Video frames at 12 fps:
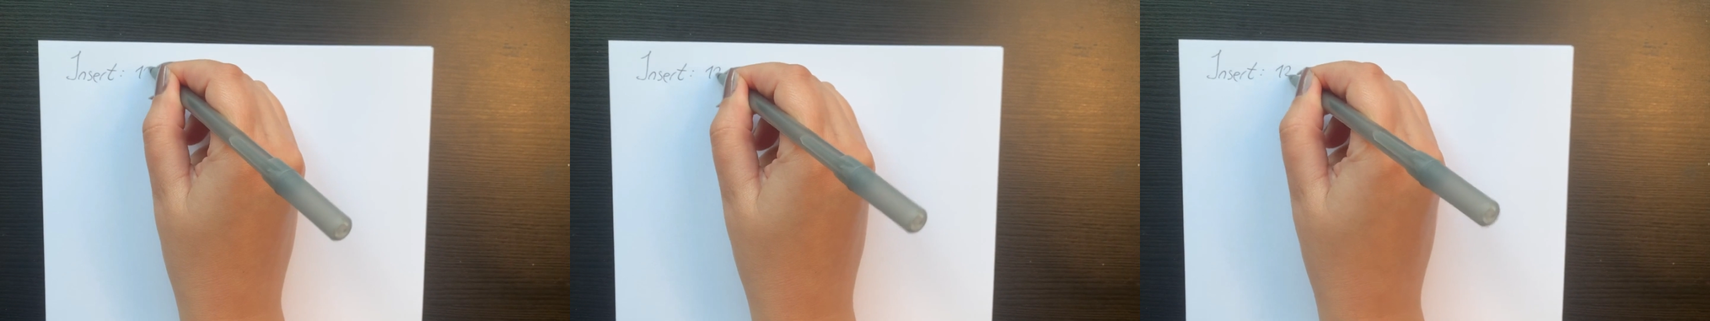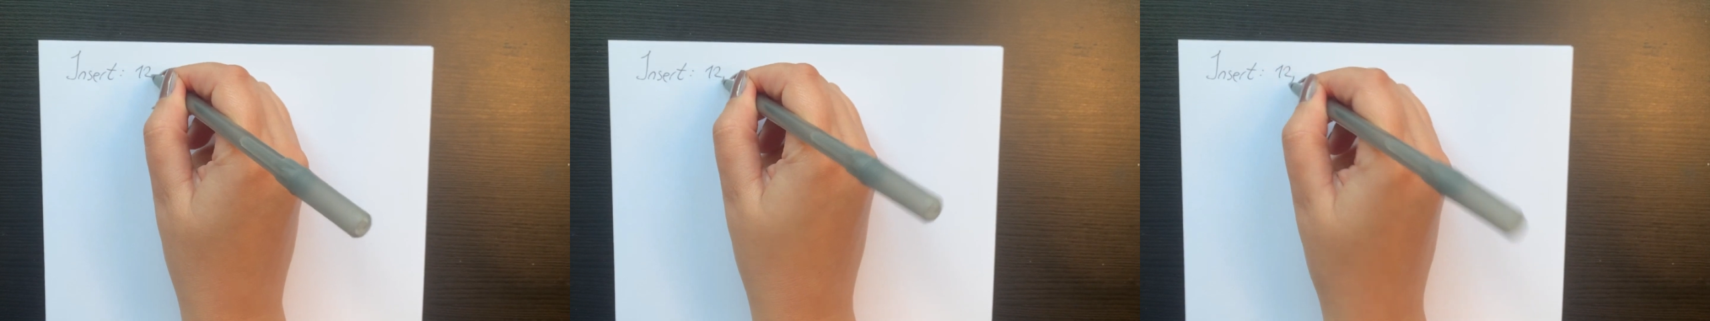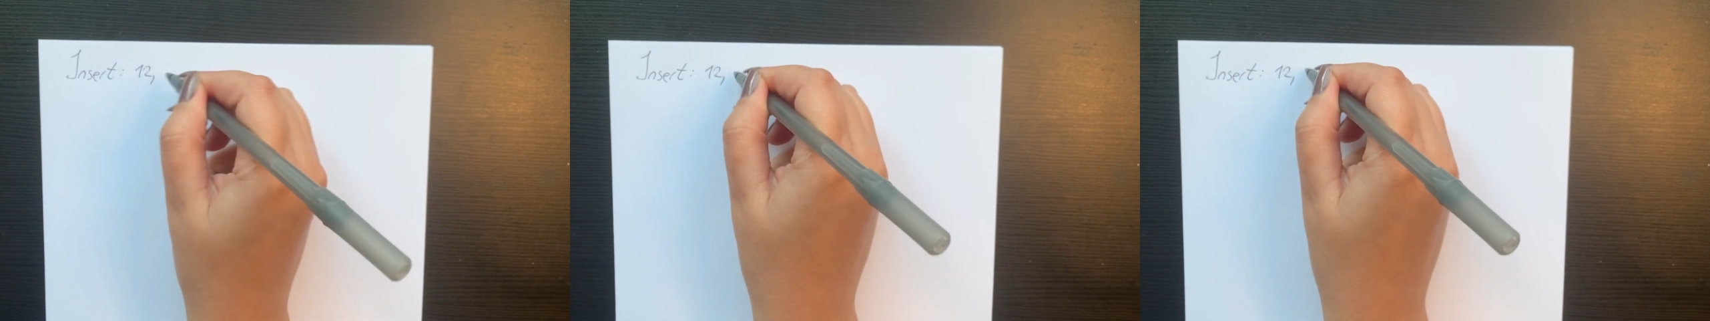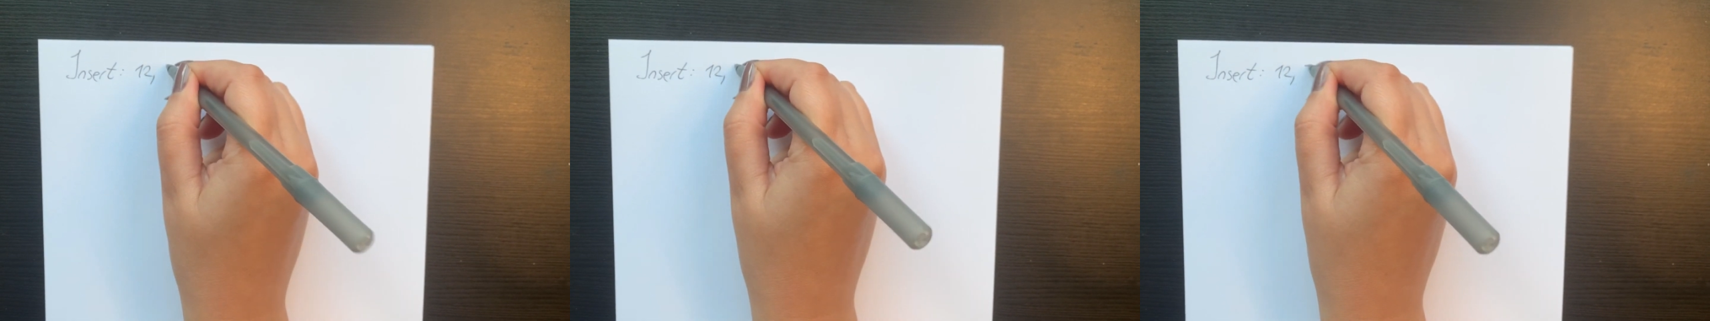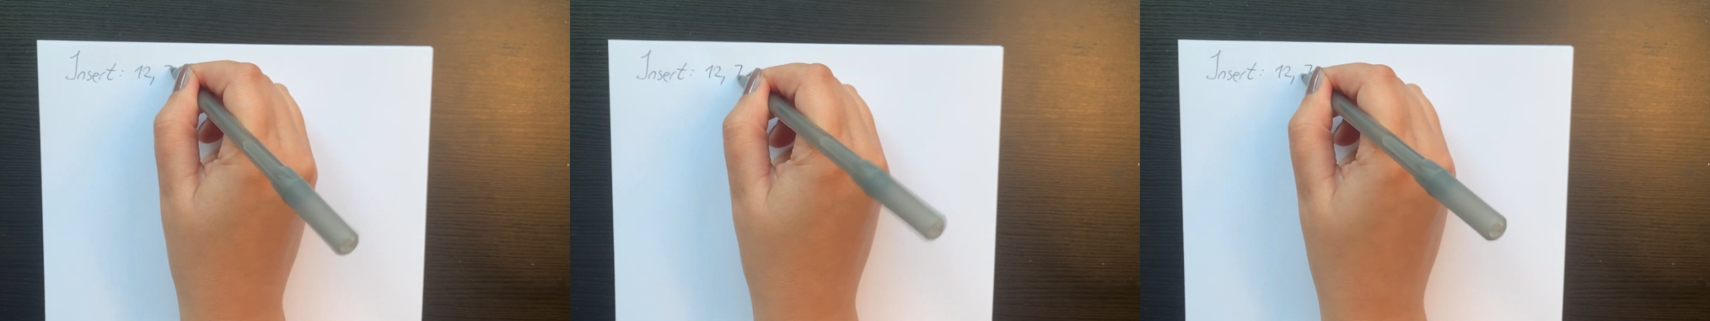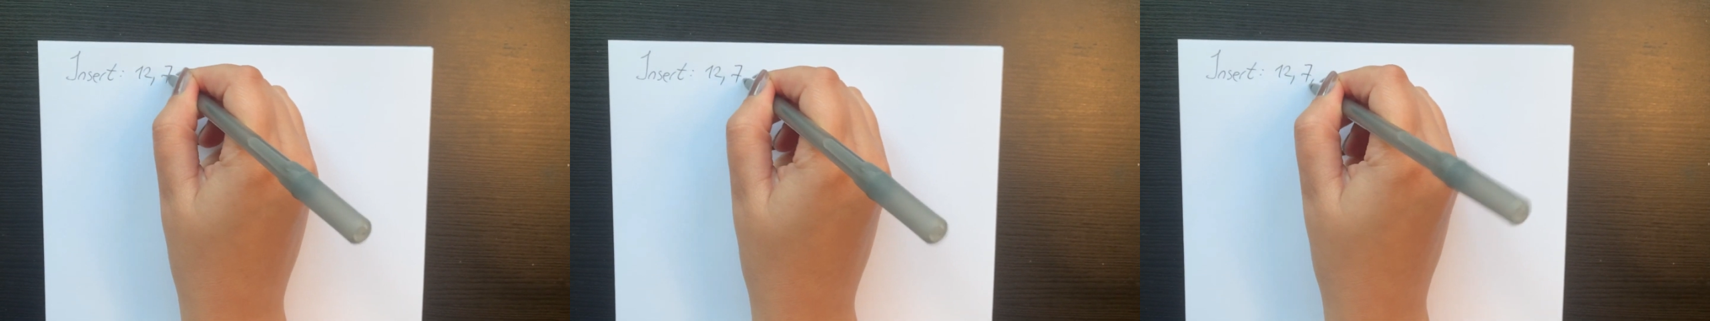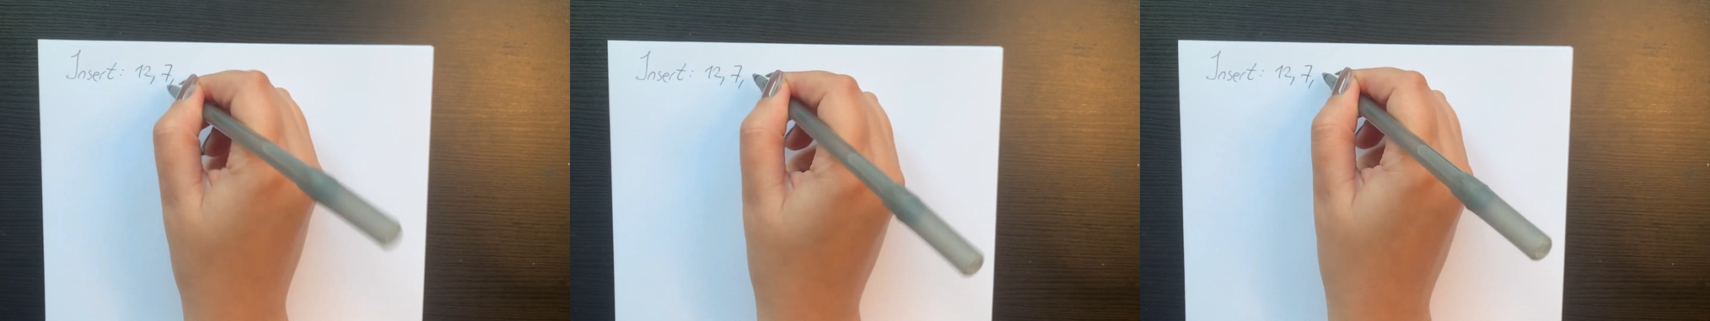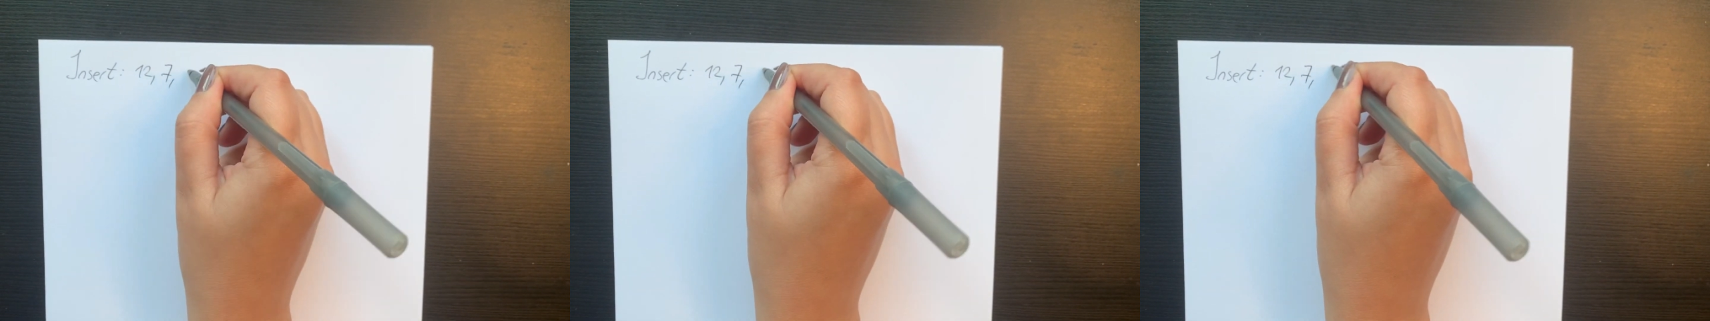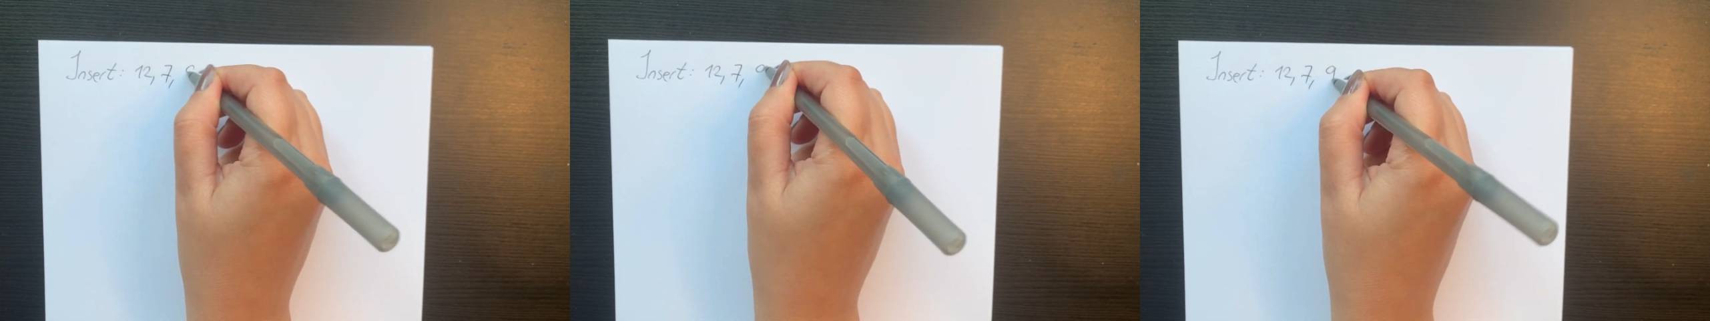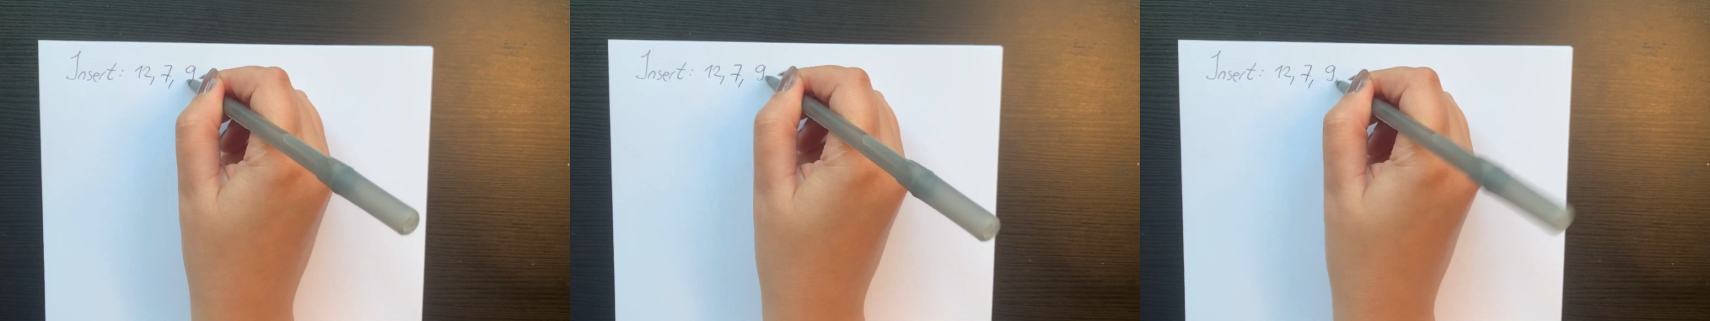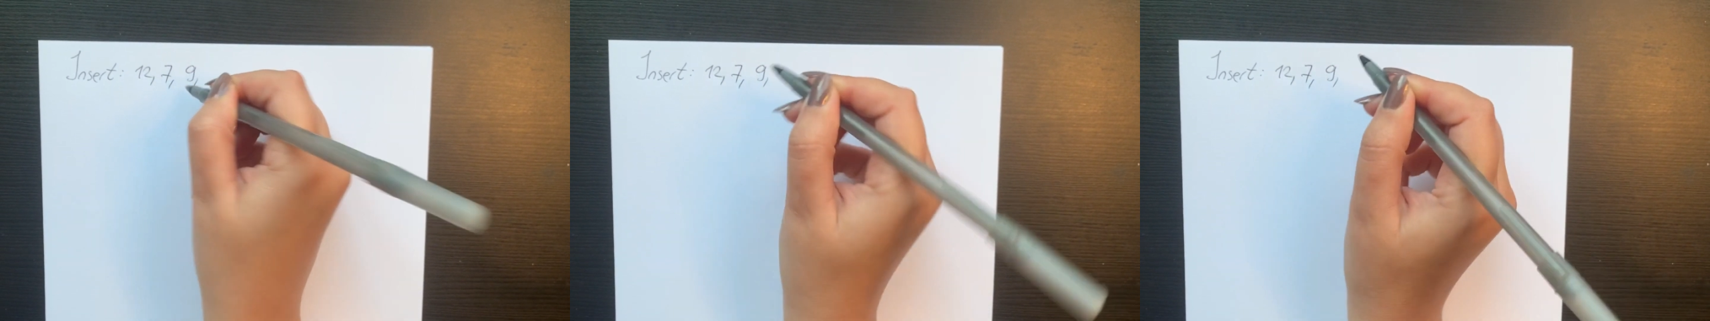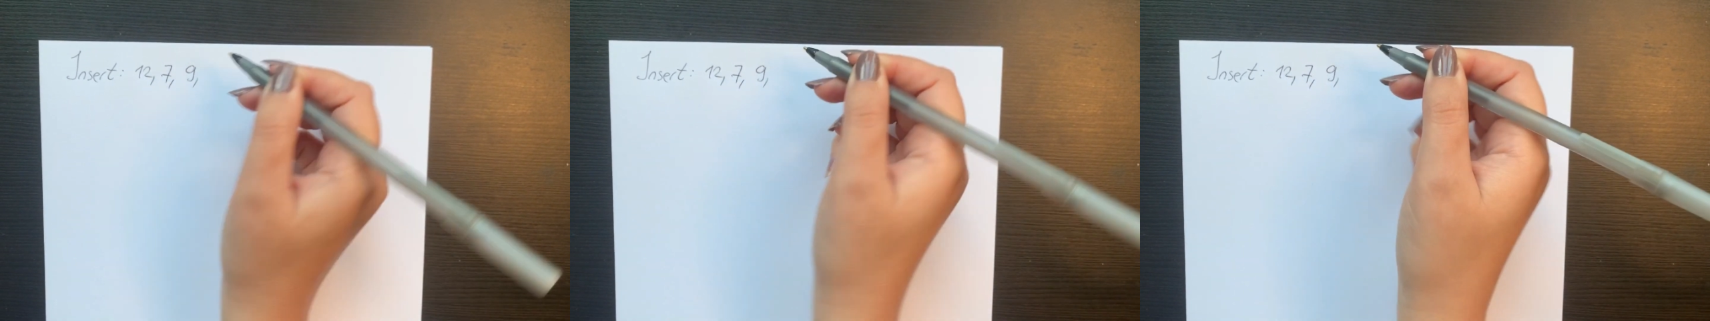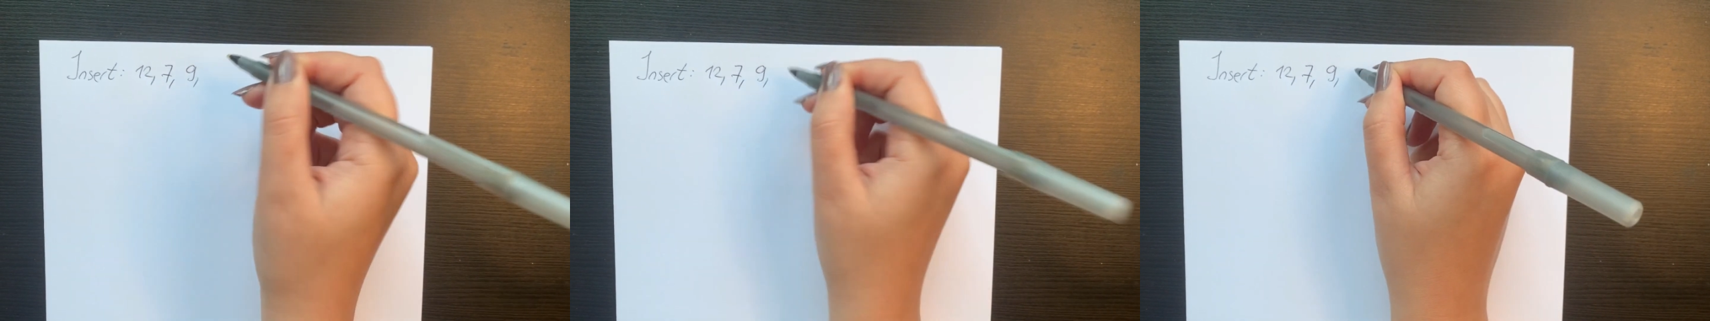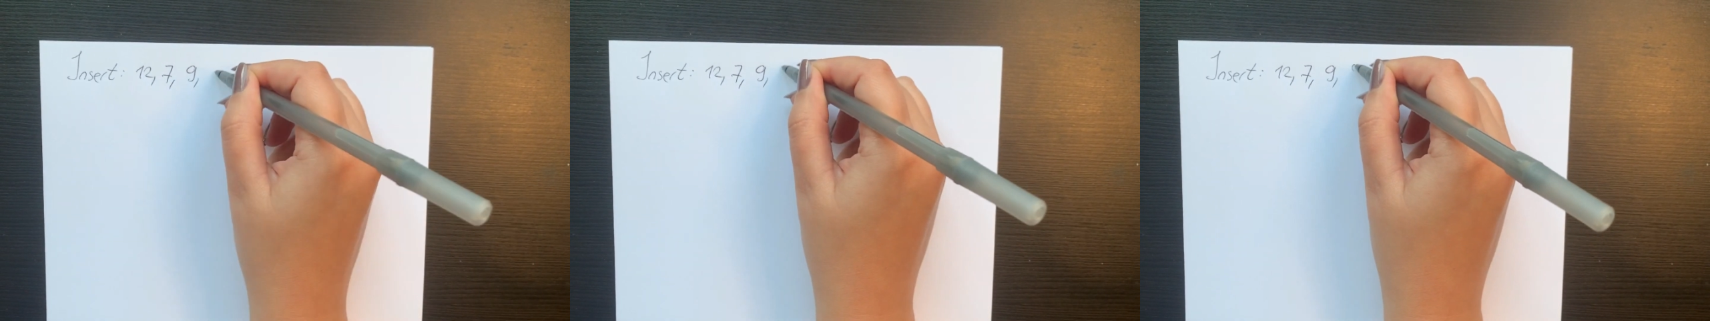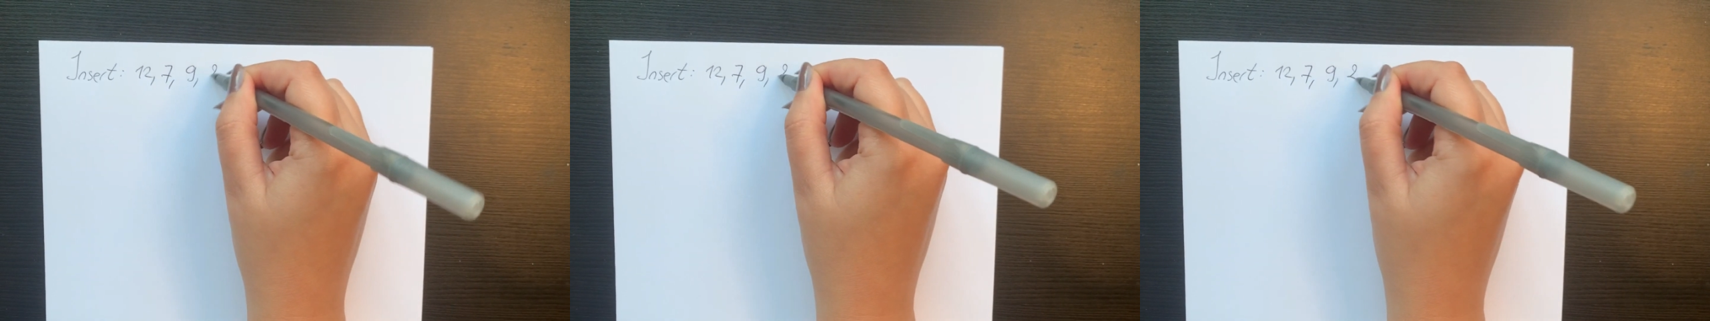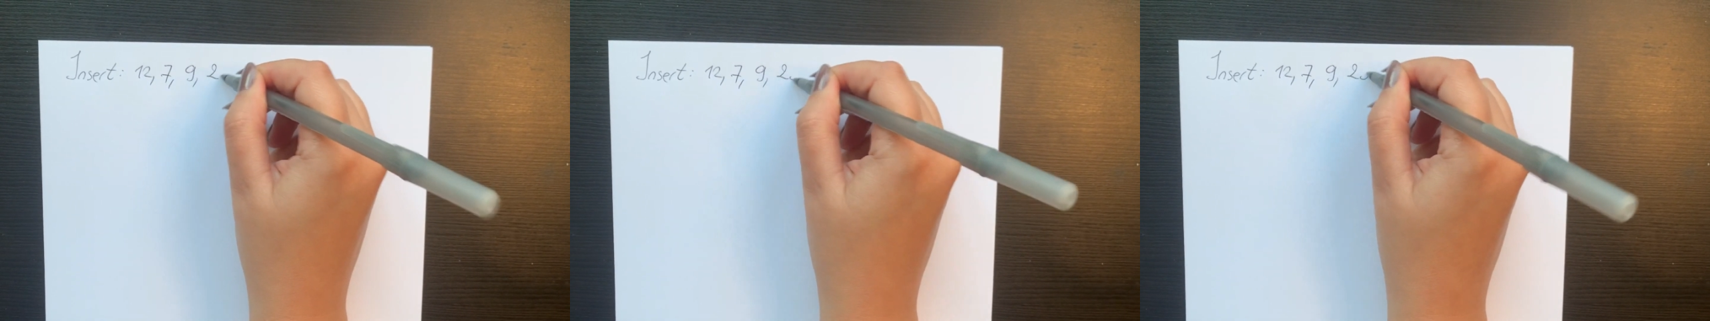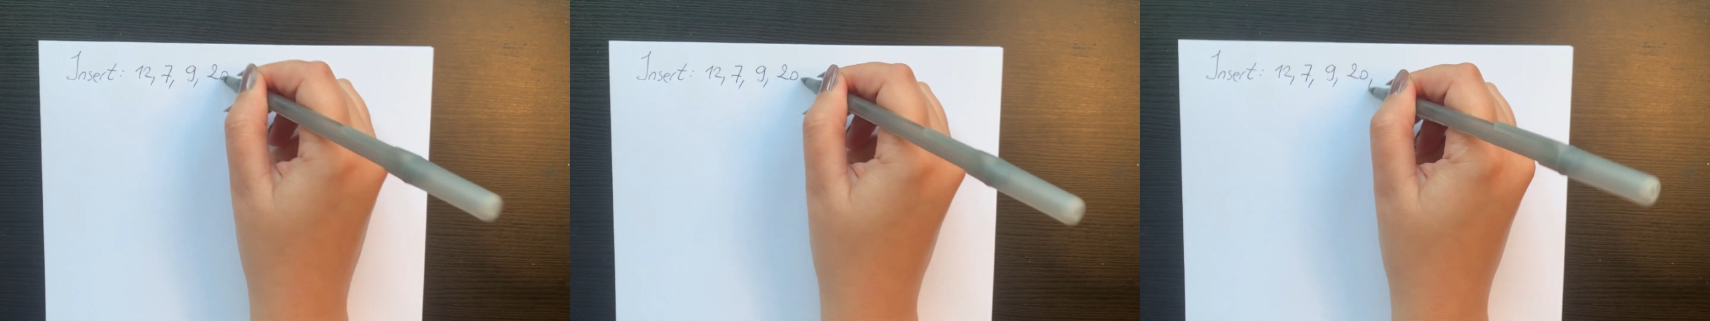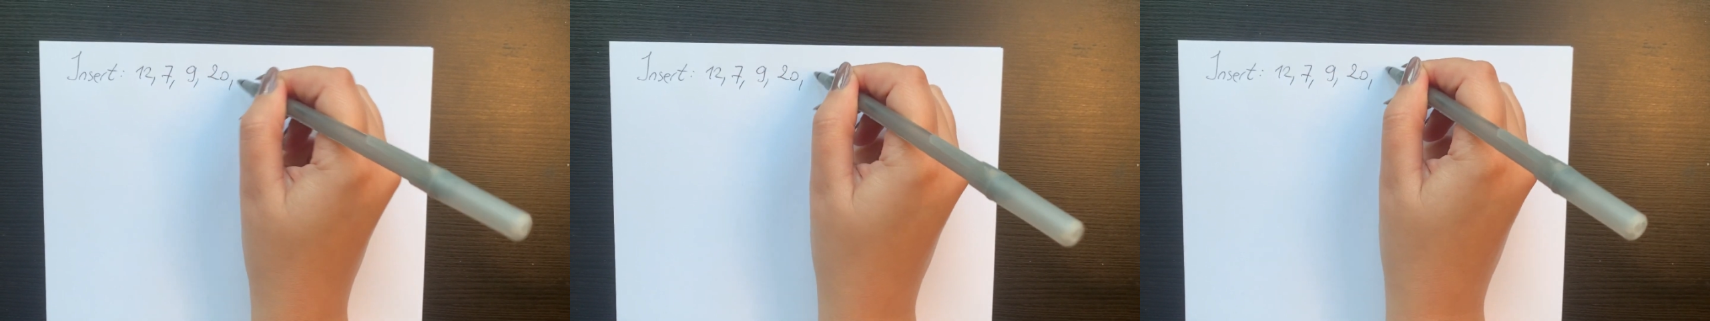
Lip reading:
(no speaker visible)